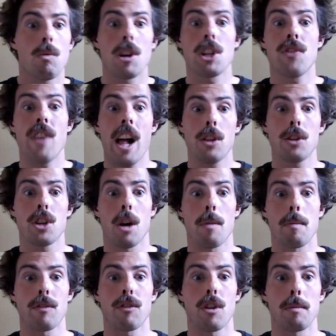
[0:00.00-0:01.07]
Where is value
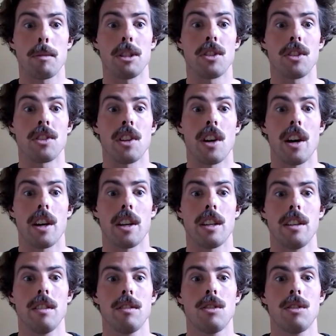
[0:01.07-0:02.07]
coming from in society?